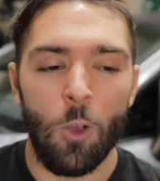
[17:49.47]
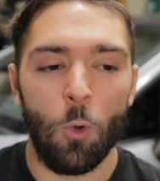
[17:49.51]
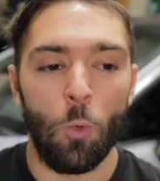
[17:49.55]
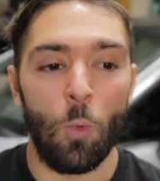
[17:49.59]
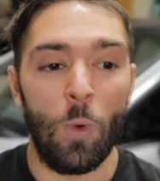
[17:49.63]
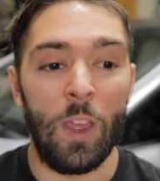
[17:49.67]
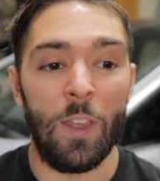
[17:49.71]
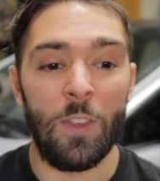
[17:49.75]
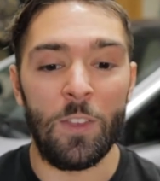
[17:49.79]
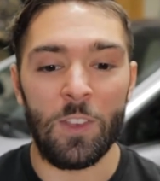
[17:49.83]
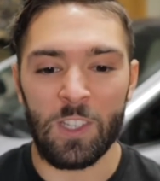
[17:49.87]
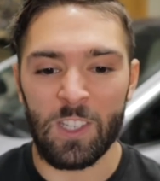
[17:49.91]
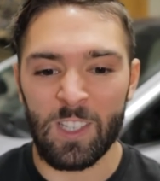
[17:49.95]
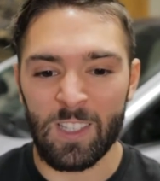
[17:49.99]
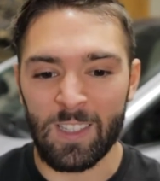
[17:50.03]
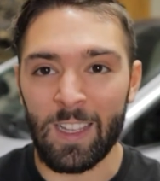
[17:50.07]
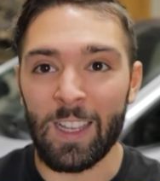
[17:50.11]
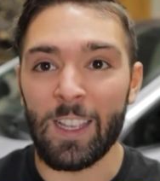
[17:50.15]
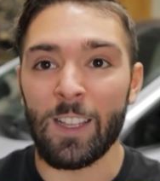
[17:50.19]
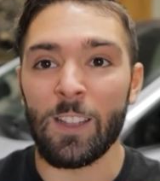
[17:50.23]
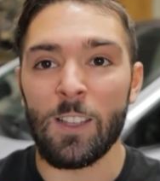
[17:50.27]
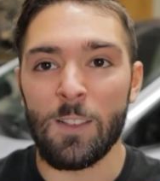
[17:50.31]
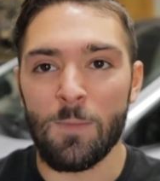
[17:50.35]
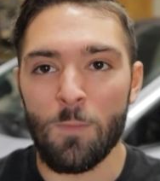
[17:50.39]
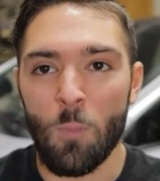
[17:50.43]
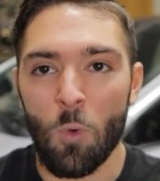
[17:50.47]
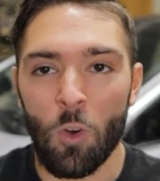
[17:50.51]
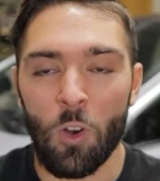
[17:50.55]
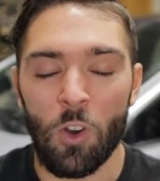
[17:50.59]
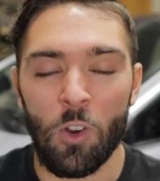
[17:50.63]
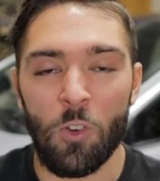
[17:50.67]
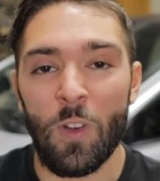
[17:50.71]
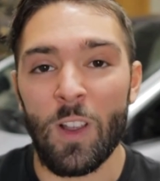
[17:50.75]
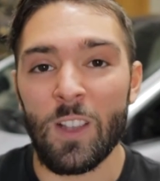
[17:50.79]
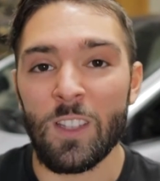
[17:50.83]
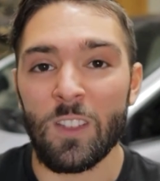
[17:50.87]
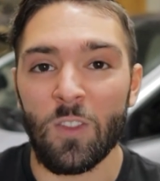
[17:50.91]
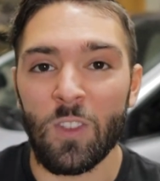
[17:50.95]
with a slightly more
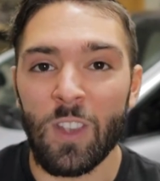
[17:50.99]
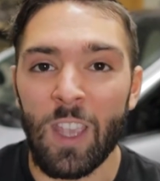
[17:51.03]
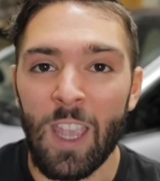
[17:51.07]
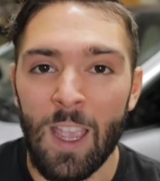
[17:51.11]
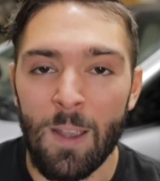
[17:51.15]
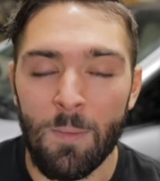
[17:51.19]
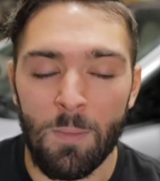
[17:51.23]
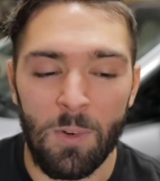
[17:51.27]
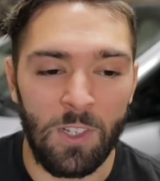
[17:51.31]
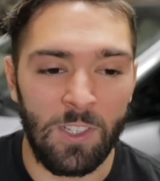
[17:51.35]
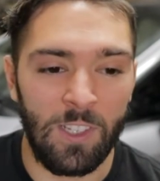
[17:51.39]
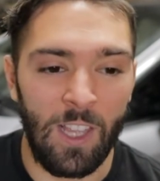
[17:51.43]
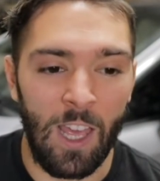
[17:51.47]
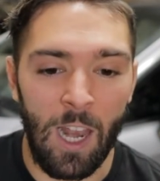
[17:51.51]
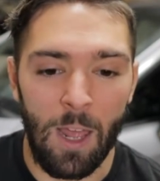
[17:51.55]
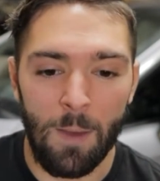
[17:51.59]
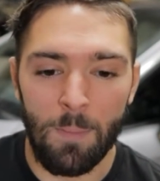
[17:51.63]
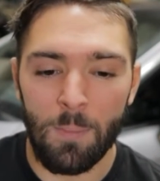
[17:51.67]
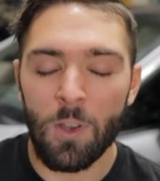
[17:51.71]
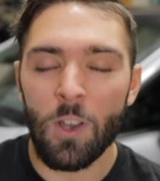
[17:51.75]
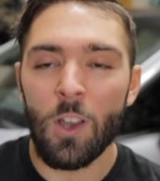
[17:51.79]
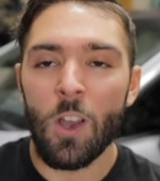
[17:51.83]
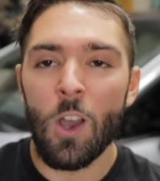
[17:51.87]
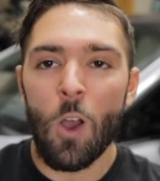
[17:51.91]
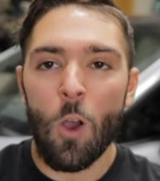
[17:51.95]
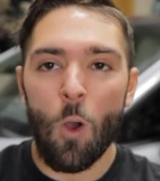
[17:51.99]
aggressive camber setup.